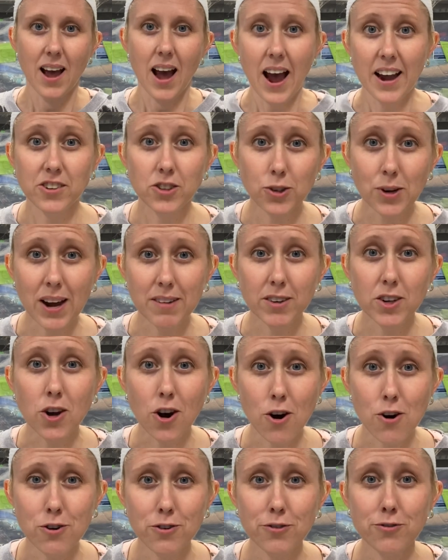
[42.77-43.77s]
I do have a
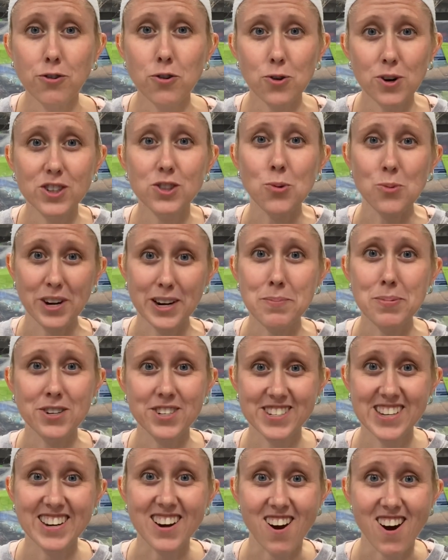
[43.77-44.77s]
code for
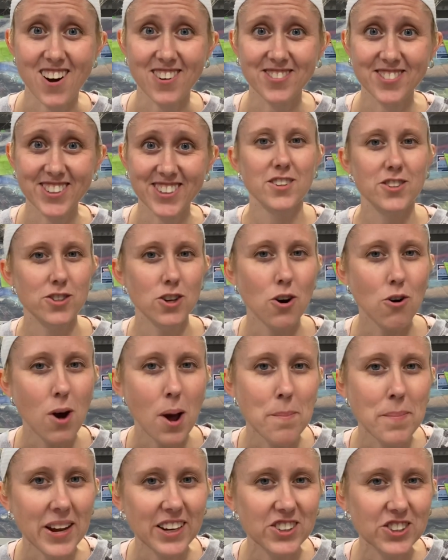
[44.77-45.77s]
20% off, so
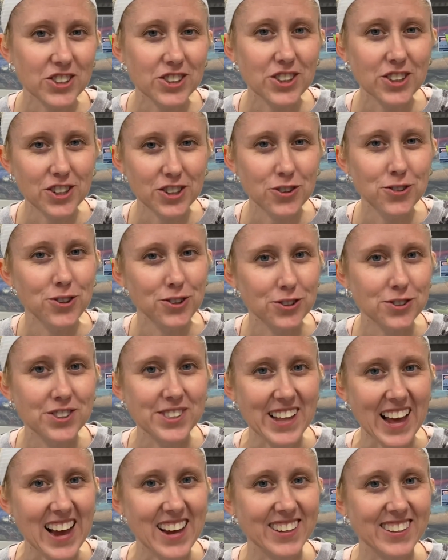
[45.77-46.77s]
make sure you use
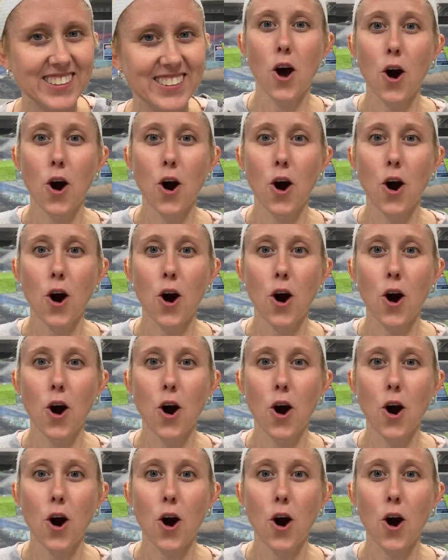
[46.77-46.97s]
that.